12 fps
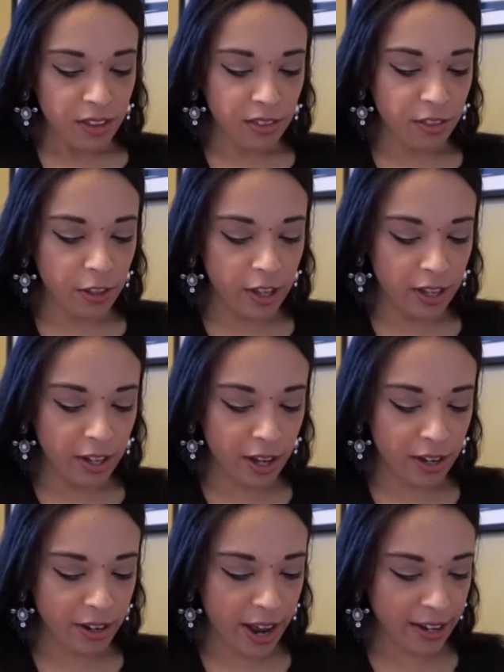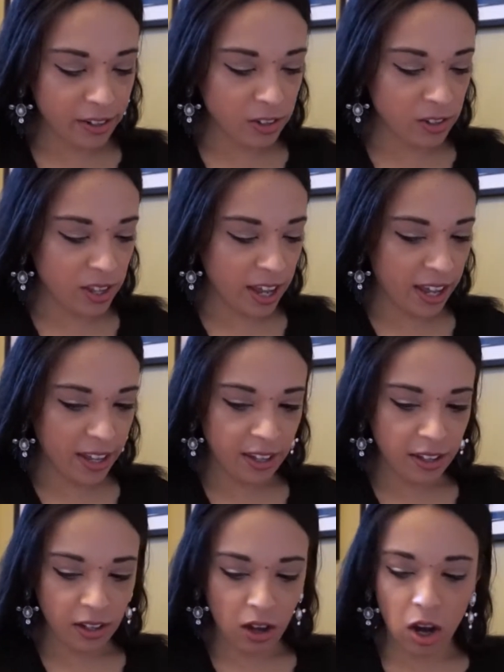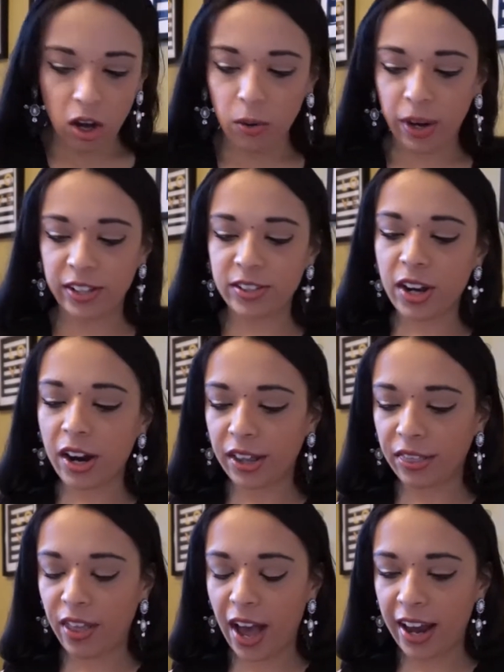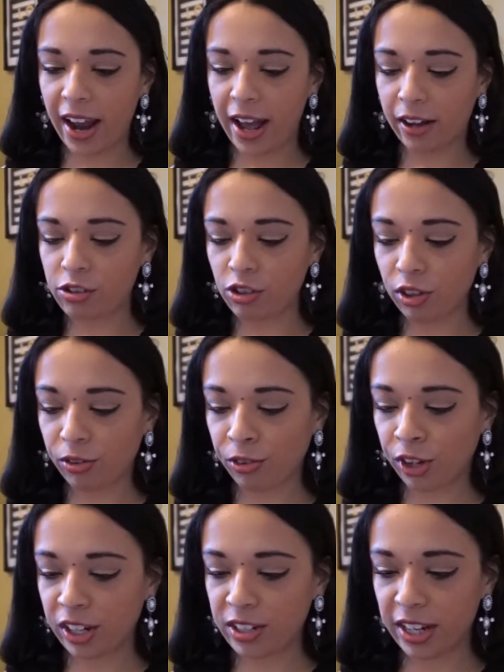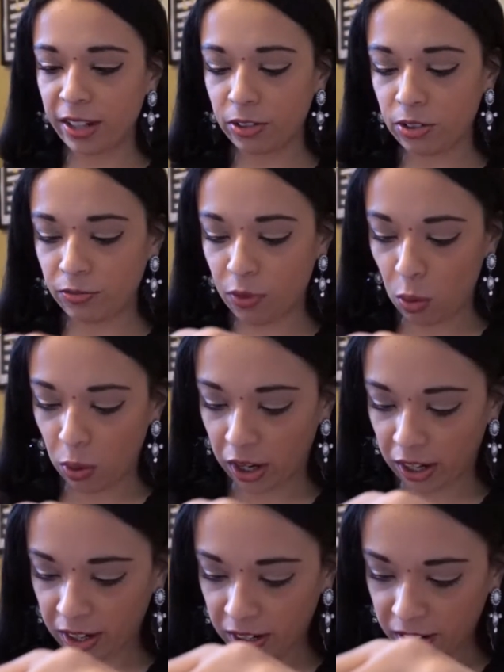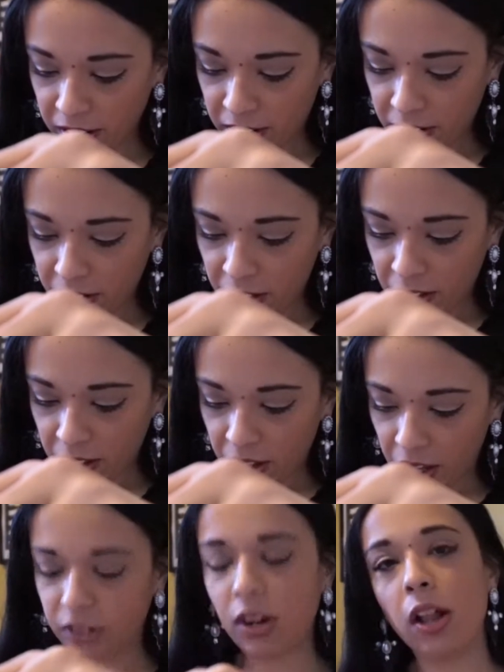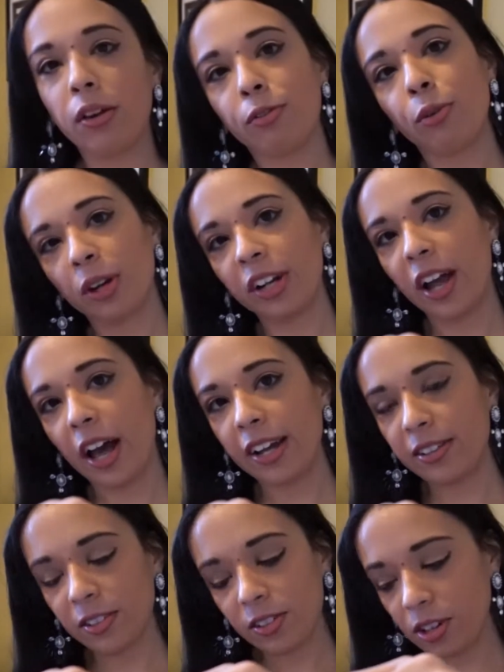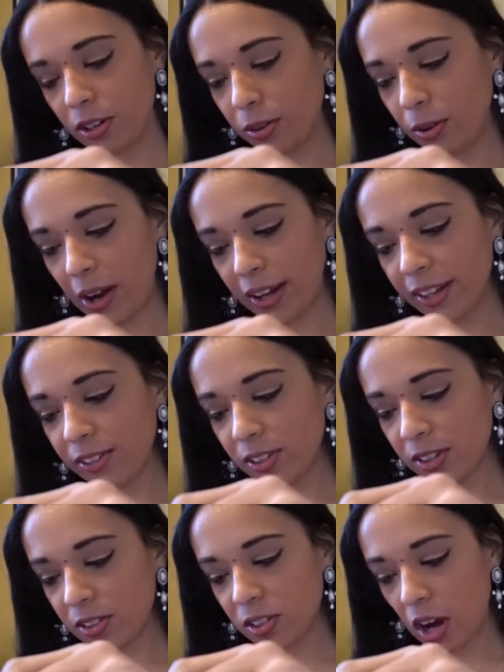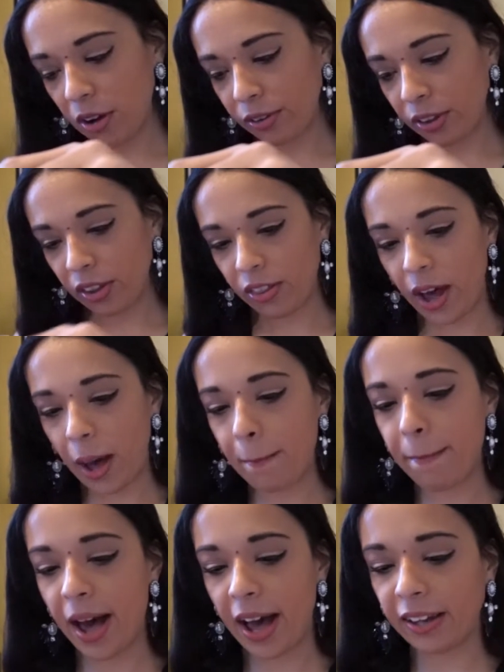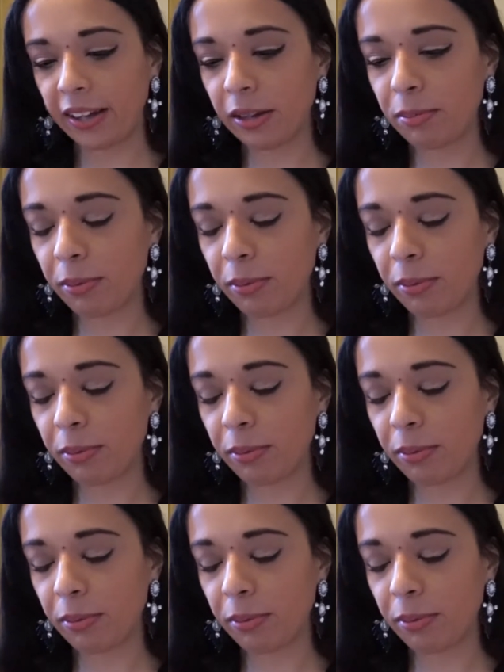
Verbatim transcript: The next thing, oh, and sorry, that actually retails for $1.49. So I guess that's not really that badly